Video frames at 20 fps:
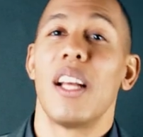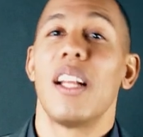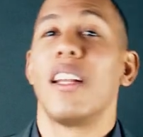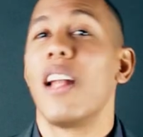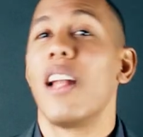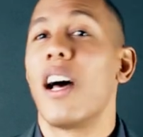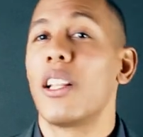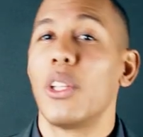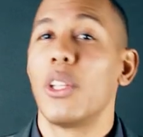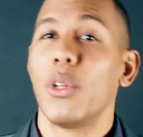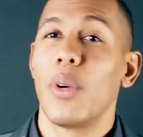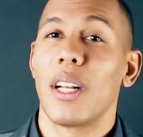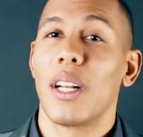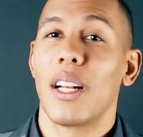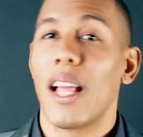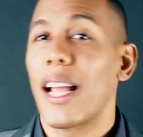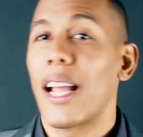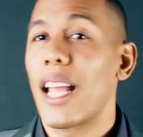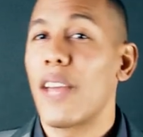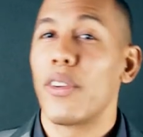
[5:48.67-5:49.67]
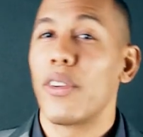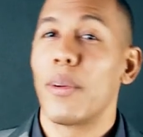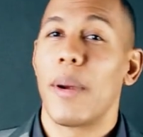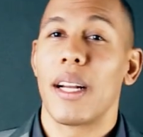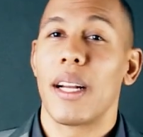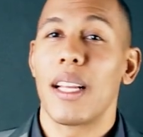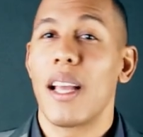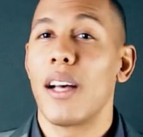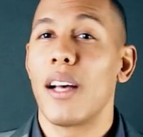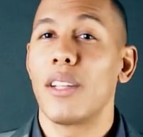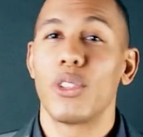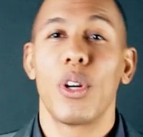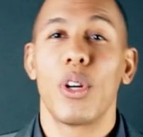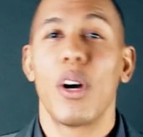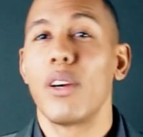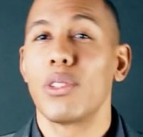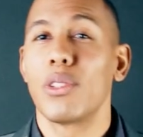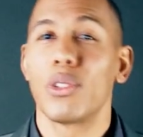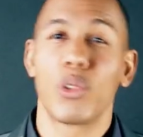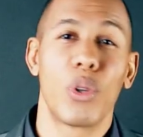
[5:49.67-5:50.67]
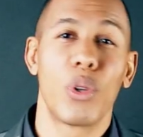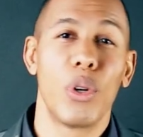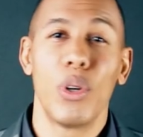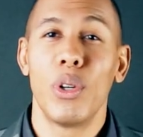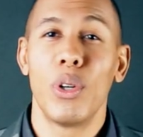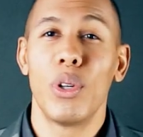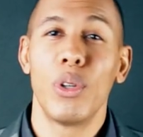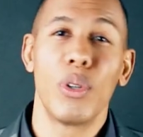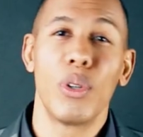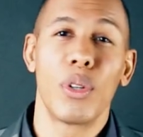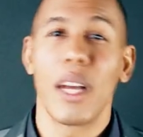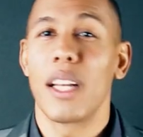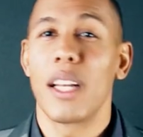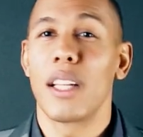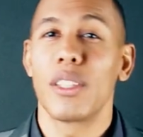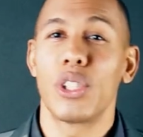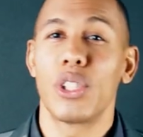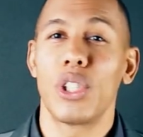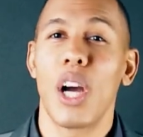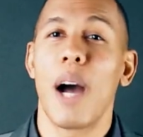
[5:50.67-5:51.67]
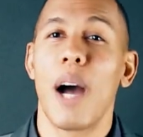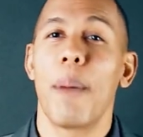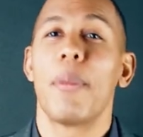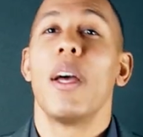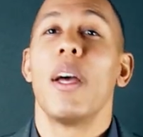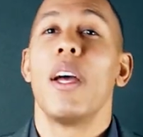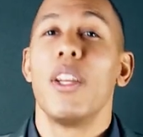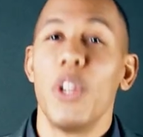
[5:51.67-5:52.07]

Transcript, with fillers: Not doing like everybody else, going to school, getting a job.